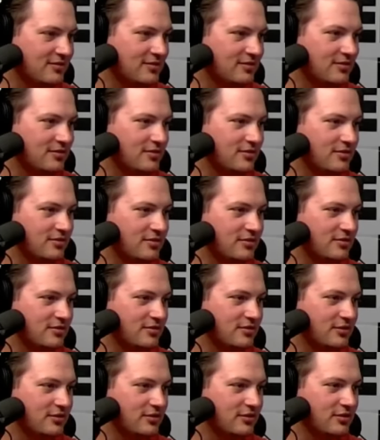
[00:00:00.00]

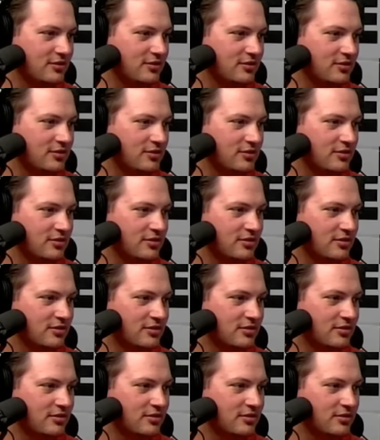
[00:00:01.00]

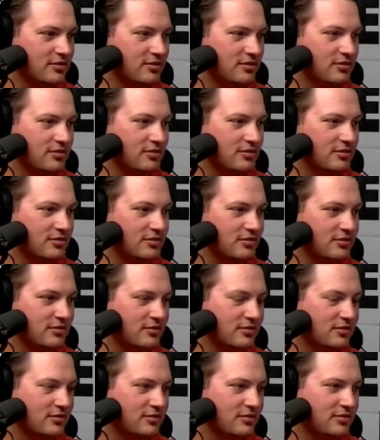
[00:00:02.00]

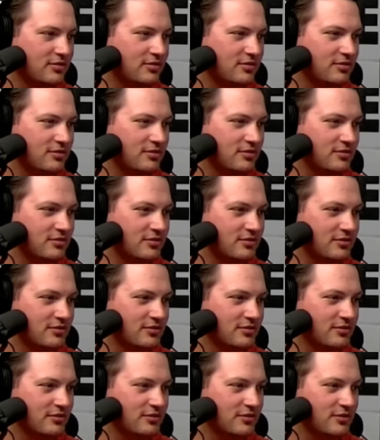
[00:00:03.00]

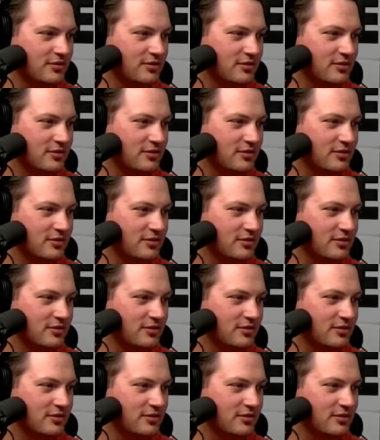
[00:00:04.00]
(silent)